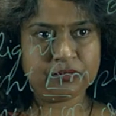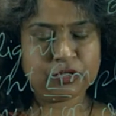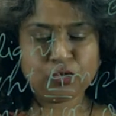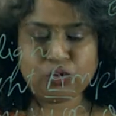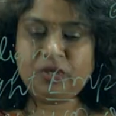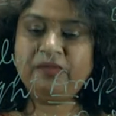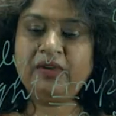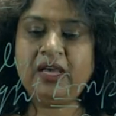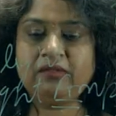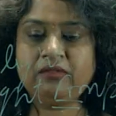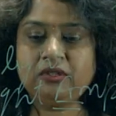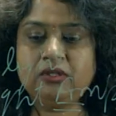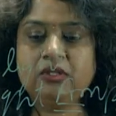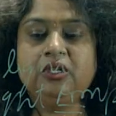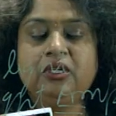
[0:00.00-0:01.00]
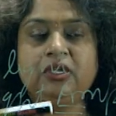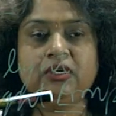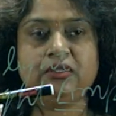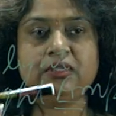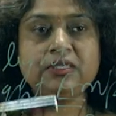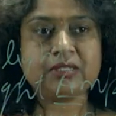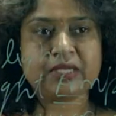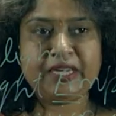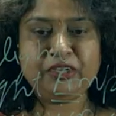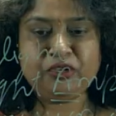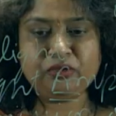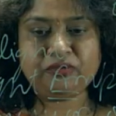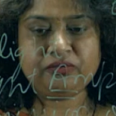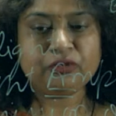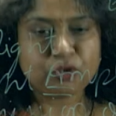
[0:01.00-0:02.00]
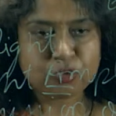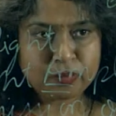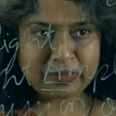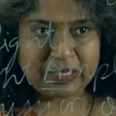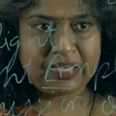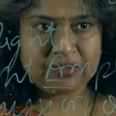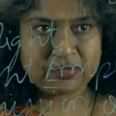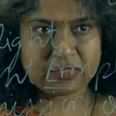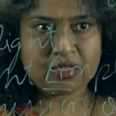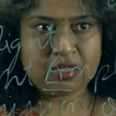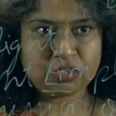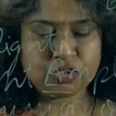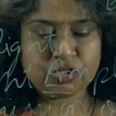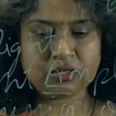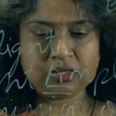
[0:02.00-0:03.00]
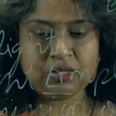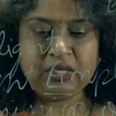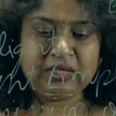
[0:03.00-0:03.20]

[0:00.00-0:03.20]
So, if I have this kind of tube like structure,